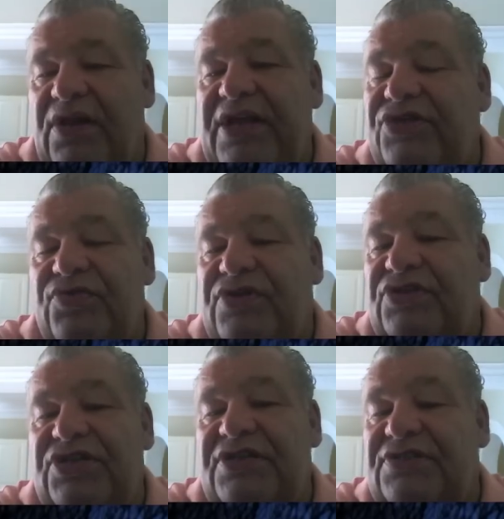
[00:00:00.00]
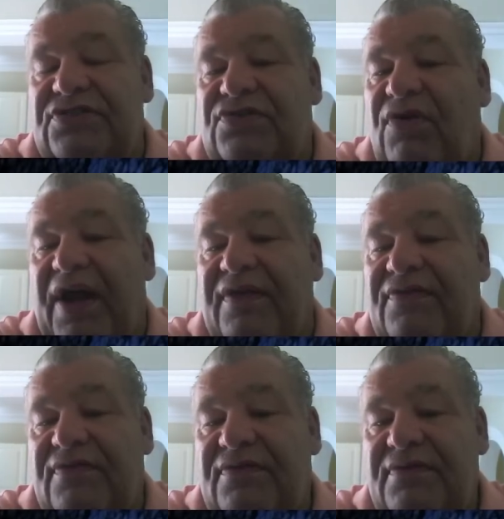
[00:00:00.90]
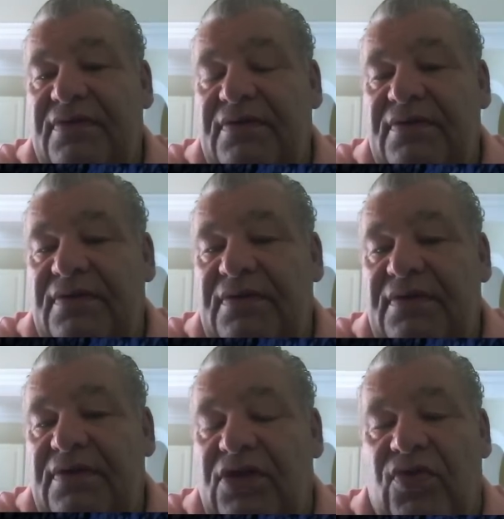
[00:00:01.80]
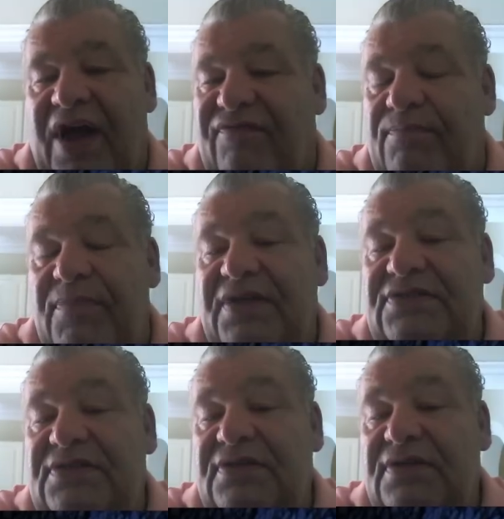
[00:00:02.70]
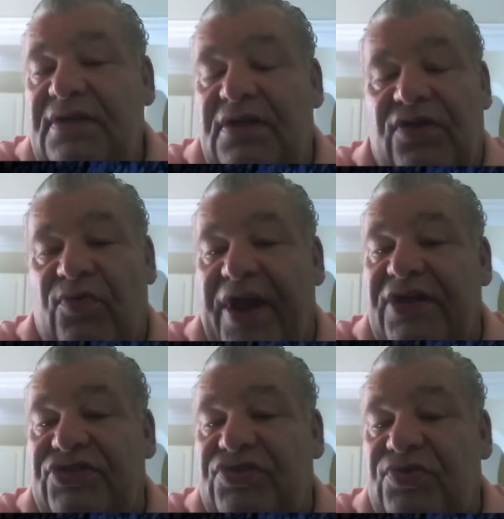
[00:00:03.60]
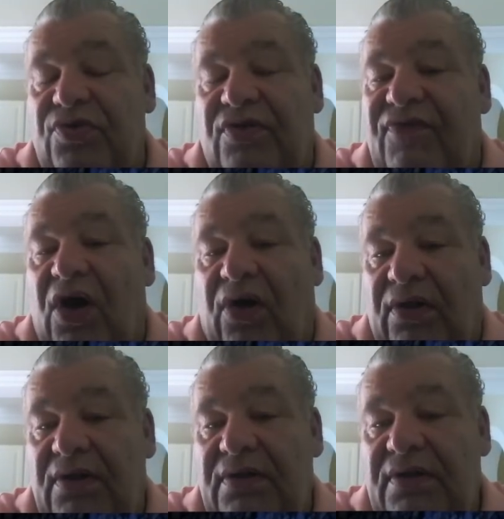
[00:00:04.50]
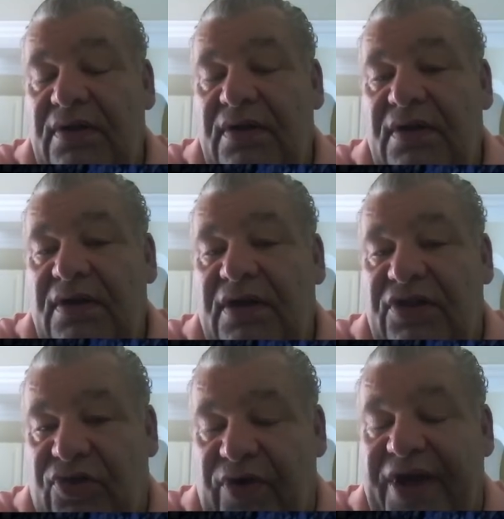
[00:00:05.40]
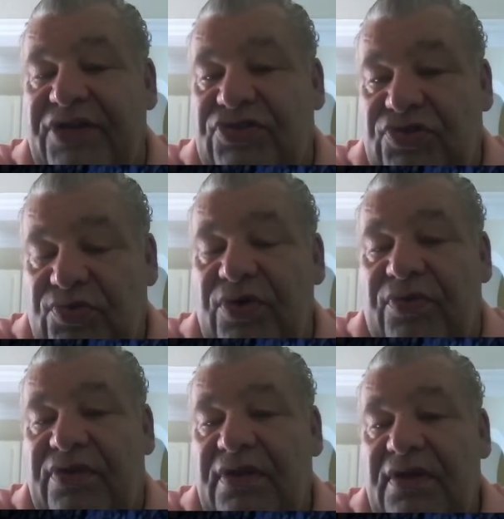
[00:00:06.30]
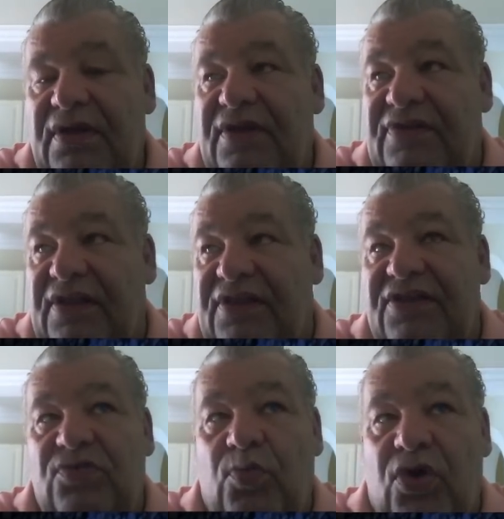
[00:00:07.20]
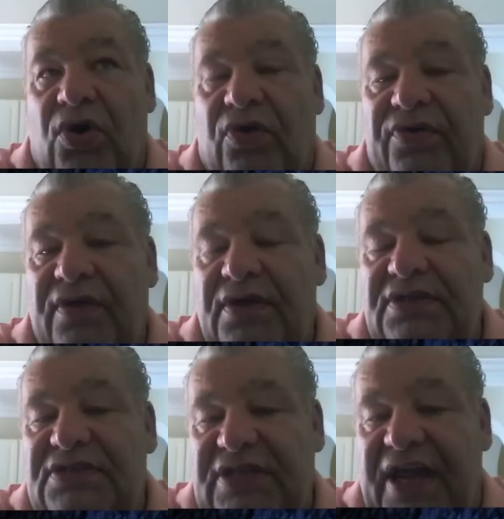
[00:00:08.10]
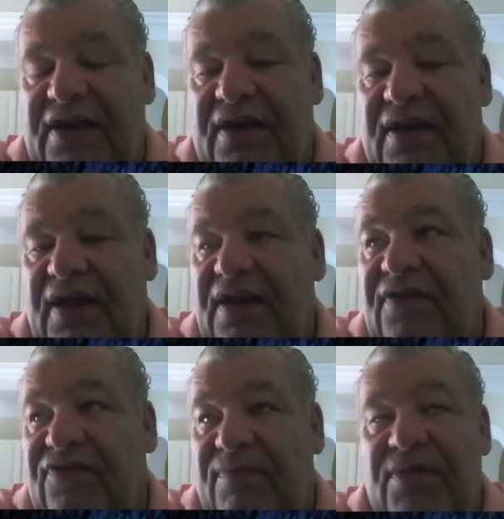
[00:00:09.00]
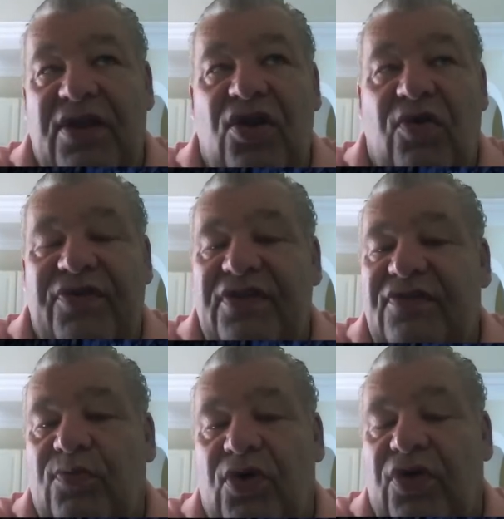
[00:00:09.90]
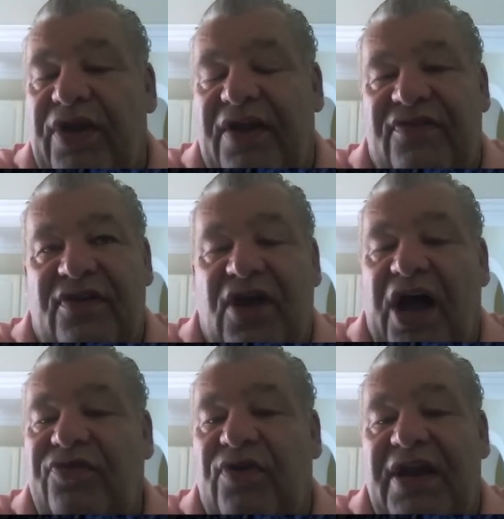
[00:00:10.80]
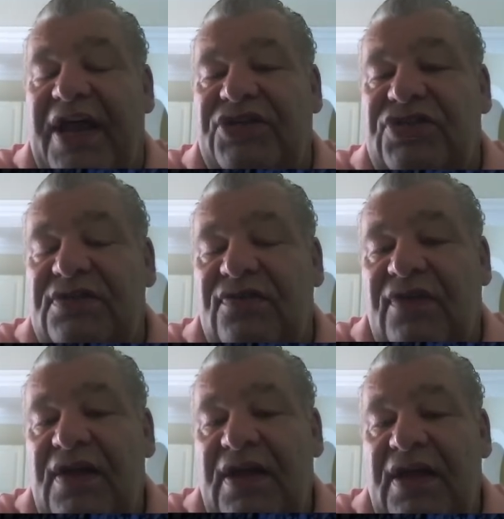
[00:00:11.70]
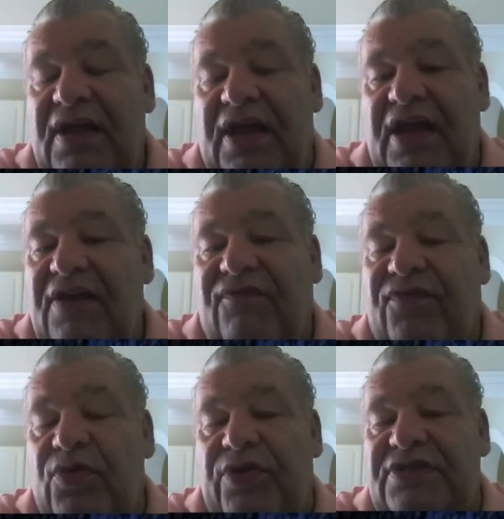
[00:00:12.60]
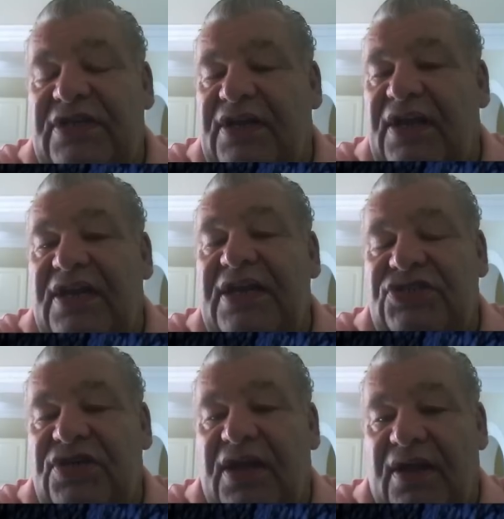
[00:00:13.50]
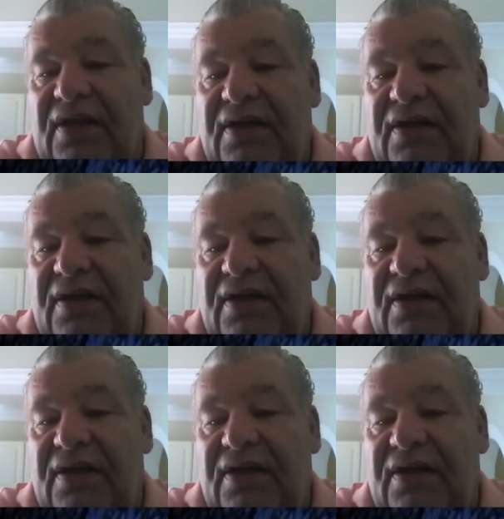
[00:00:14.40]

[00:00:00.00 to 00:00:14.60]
lead you to Jesus Christ, you have missed the greatest truth of all. And the greatest truth is that this world, Satan, in his dominion over this world and his indoctrinations, influence, and conditioning,